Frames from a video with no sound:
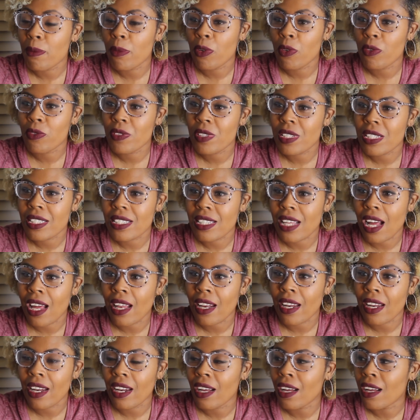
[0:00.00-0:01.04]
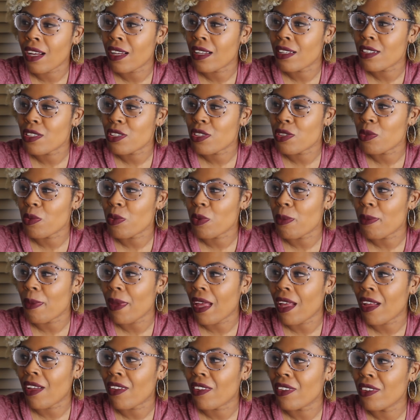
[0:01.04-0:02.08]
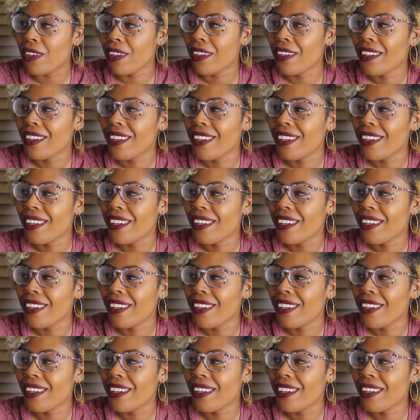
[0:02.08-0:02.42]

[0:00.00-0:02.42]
both decided to rebel.